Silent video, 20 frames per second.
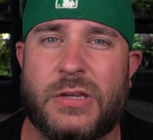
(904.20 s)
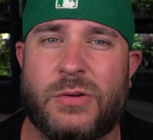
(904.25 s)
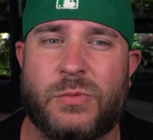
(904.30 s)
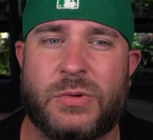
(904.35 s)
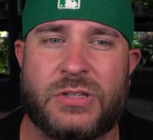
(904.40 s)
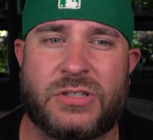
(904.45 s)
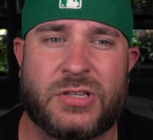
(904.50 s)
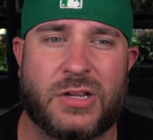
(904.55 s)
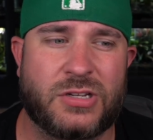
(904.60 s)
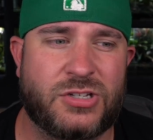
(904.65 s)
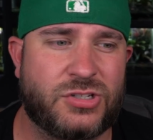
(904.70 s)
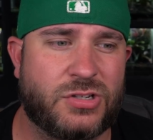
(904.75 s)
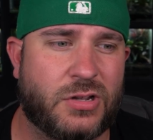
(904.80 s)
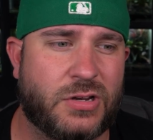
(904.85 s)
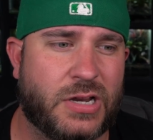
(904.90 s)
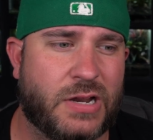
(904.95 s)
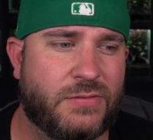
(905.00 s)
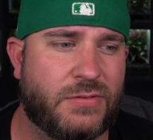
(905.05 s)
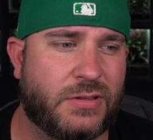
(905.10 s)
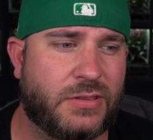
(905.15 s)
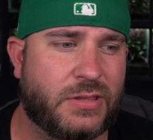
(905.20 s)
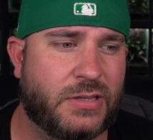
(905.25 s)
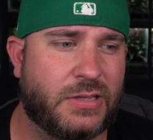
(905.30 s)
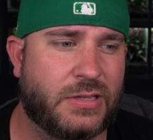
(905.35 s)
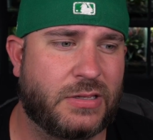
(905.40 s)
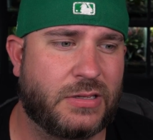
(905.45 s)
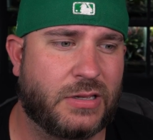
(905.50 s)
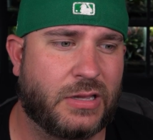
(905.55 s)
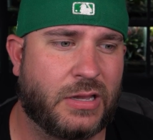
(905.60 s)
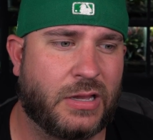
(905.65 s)
it. We touched on
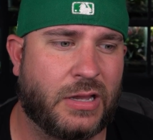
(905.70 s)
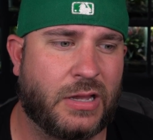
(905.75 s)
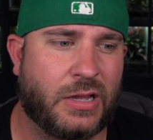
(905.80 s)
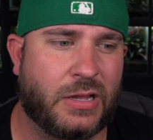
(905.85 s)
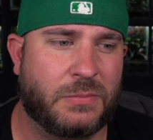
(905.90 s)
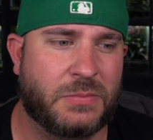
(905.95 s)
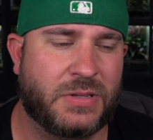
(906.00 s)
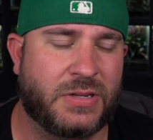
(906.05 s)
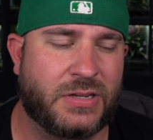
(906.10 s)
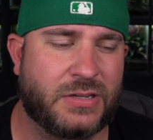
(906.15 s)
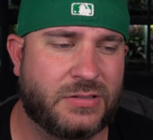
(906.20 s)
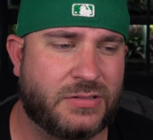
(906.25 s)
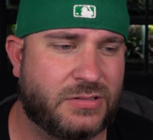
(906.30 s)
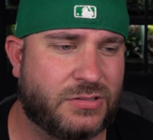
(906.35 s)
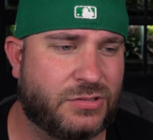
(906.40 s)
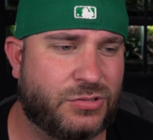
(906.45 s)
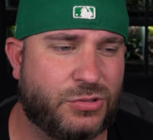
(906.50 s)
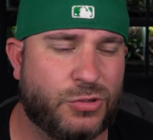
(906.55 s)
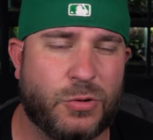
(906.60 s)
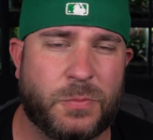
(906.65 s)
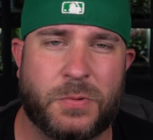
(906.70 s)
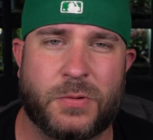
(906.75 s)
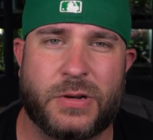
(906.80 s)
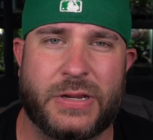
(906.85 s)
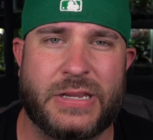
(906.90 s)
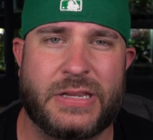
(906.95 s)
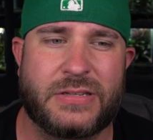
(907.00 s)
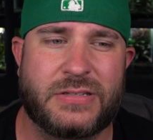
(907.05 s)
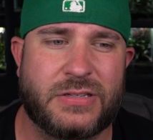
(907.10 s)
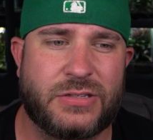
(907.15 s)
everything. Um, it is super
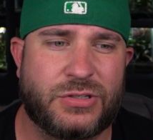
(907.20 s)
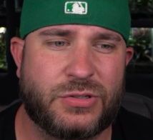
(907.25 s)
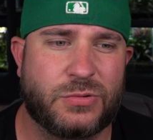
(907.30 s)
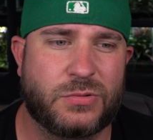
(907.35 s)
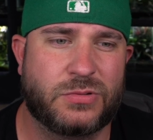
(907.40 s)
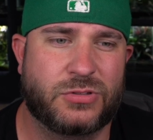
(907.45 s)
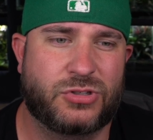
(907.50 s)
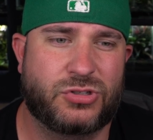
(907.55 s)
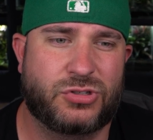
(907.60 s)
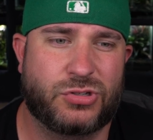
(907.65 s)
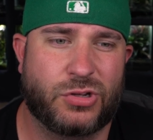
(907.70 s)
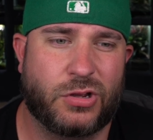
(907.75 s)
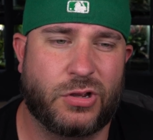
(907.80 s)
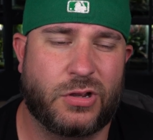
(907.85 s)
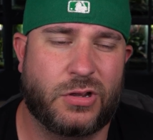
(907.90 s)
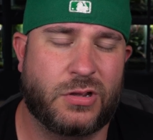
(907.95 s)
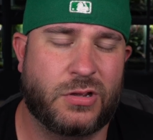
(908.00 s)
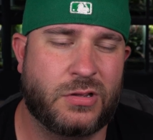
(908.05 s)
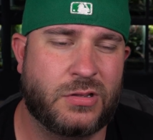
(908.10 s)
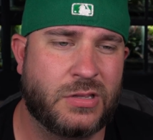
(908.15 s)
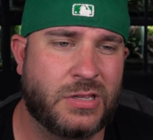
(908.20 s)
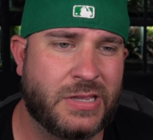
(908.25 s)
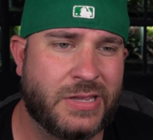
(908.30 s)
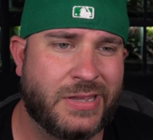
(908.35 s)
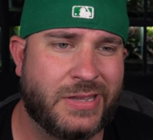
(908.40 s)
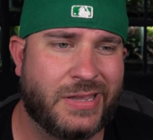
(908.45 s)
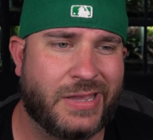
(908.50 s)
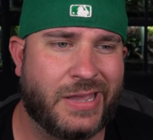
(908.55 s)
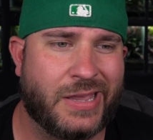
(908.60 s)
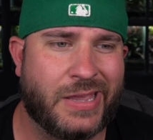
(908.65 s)
easy to install
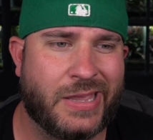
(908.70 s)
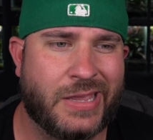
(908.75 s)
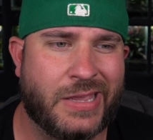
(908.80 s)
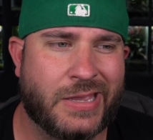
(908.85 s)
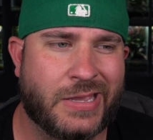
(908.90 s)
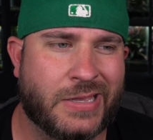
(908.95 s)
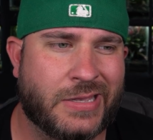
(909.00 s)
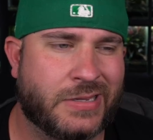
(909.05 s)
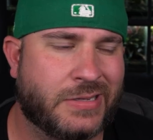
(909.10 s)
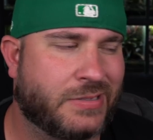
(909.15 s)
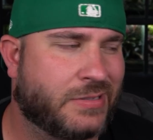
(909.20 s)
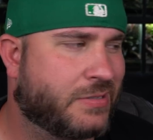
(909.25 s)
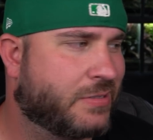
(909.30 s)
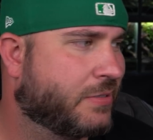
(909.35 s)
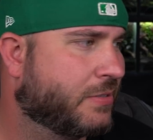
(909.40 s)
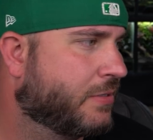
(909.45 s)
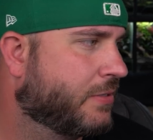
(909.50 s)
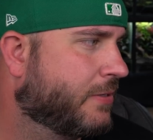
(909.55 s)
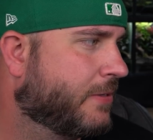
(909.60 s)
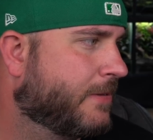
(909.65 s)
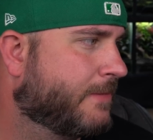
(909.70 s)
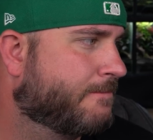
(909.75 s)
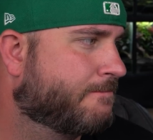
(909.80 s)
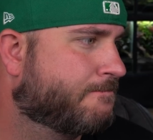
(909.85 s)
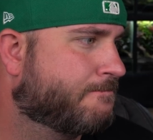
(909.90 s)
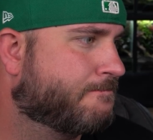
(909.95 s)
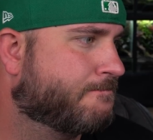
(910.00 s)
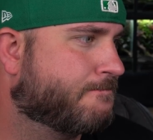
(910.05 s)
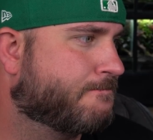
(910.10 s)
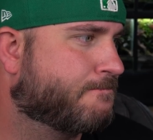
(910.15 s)
and
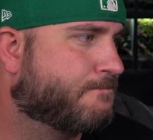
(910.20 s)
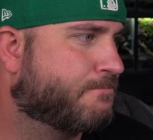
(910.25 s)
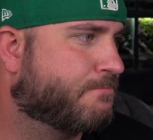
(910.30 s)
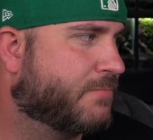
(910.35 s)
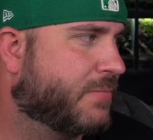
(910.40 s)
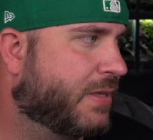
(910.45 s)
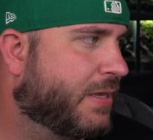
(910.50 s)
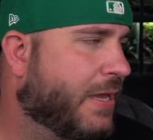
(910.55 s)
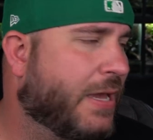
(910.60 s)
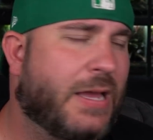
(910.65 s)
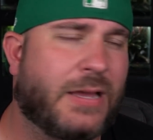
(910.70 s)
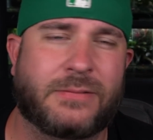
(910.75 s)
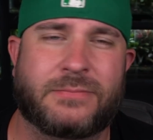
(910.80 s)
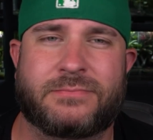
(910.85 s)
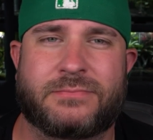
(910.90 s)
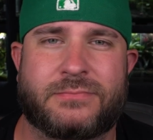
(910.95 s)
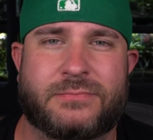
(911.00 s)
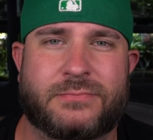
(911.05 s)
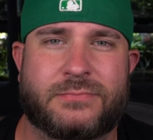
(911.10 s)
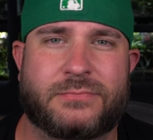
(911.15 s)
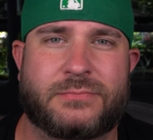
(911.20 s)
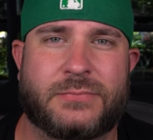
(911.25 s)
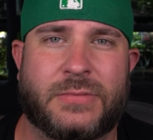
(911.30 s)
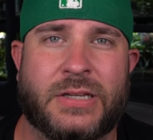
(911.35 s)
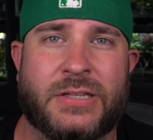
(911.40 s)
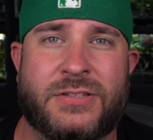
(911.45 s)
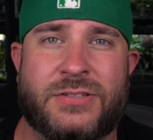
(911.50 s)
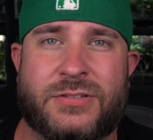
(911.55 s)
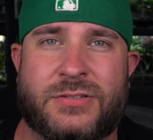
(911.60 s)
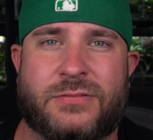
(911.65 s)
yeah,
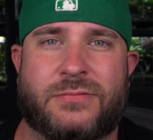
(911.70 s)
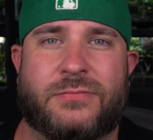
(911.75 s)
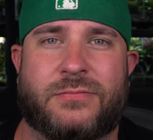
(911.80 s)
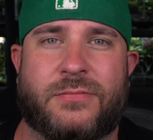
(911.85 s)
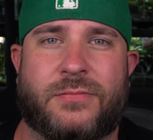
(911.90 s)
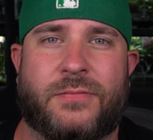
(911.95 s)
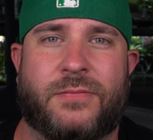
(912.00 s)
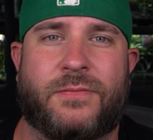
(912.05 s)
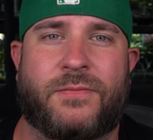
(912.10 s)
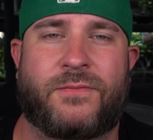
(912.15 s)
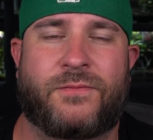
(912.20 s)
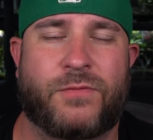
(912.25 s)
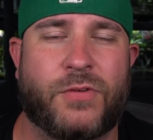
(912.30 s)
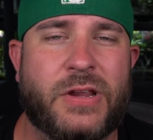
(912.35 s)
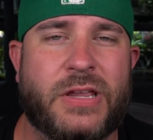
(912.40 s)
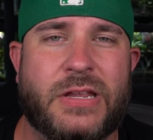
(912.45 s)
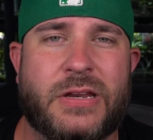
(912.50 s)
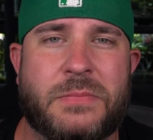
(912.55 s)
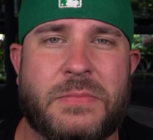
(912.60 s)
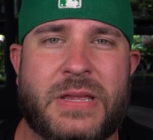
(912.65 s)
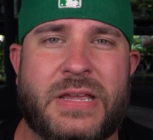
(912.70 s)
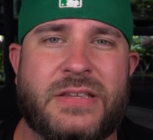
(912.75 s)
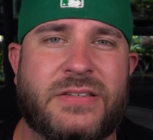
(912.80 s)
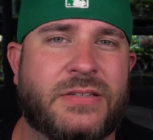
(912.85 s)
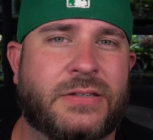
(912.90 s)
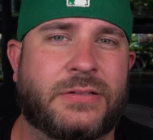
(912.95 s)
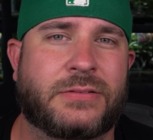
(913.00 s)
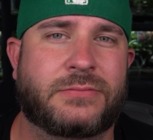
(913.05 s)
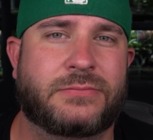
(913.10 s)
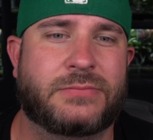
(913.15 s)
it's freaking
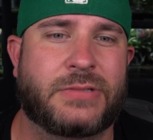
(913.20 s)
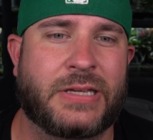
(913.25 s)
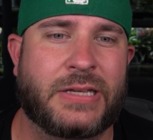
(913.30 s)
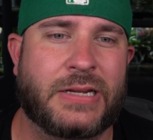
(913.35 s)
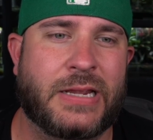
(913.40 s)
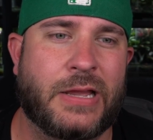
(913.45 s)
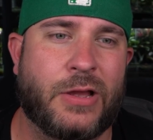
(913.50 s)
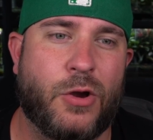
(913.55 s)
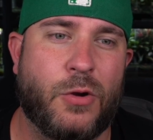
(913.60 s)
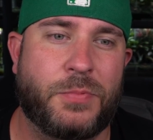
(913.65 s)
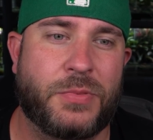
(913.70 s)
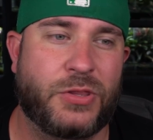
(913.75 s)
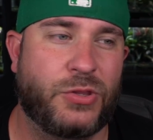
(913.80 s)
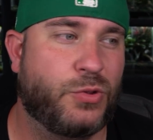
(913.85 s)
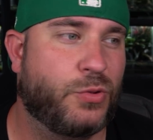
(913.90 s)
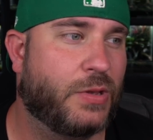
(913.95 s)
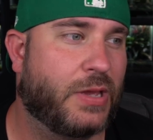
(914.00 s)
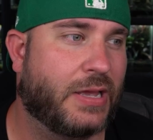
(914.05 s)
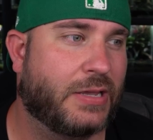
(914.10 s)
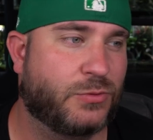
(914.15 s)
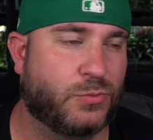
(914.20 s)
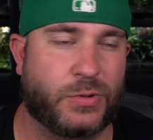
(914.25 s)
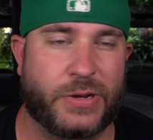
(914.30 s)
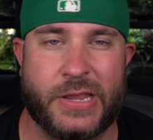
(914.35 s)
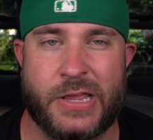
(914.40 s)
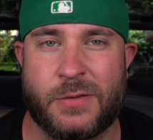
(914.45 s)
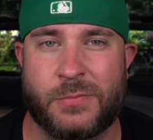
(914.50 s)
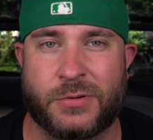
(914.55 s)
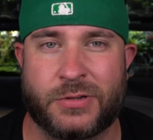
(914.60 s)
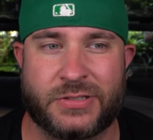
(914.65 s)
amazing. And I hope that you guys were
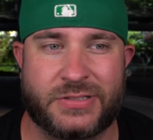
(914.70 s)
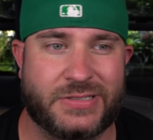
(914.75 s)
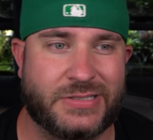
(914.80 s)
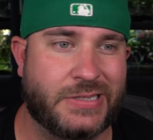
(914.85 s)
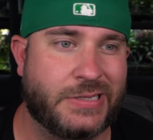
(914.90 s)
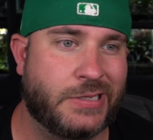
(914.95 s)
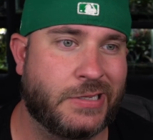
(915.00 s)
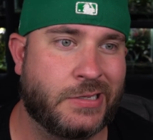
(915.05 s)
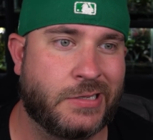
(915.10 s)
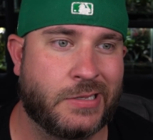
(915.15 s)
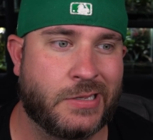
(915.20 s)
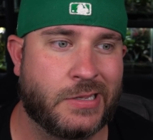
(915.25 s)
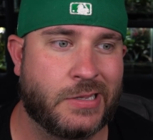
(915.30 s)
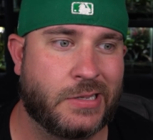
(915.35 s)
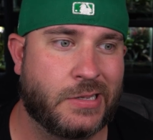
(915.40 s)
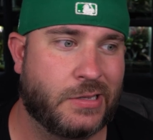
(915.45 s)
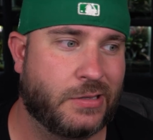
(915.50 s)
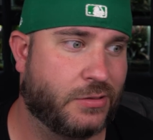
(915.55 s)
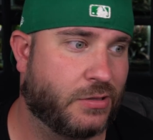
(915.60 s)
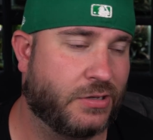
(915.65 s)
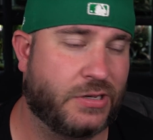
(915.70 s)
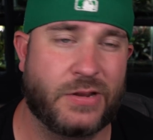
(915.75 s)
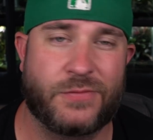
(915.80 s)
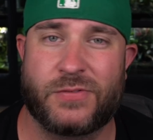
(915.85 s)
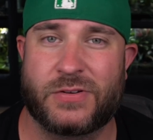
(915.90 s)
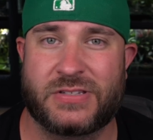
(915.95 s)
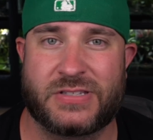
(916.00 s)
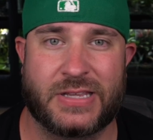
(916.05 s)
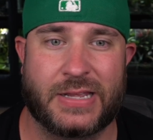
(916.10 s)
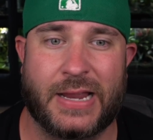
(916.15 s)
able to see the
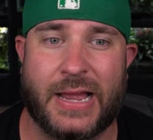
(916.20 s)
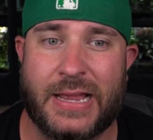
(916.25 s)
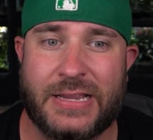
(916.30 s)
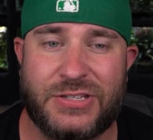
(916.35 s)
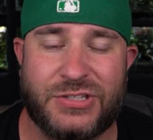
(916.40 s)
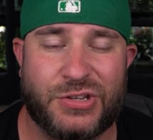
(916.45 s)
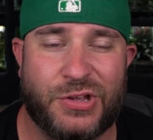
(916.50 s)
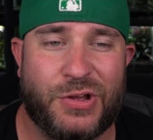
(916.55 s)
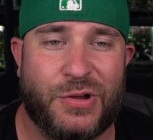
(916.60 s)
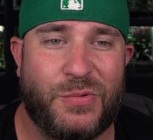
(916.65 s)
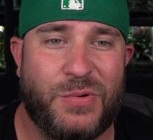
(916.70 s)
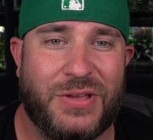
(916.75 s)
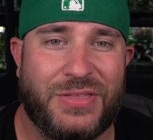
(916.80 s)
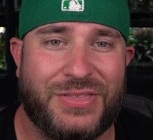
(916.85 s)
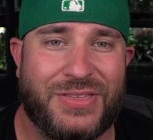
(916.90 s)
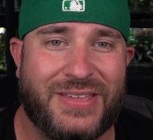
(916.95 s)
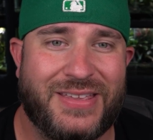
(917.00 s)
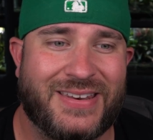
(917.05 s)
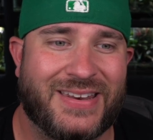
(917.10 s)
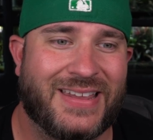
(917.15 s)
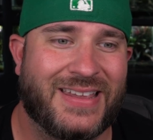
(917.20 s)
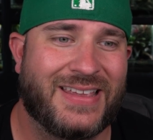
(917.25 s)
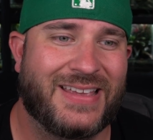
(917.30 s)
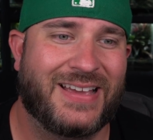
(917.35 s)
difference that I saw with it.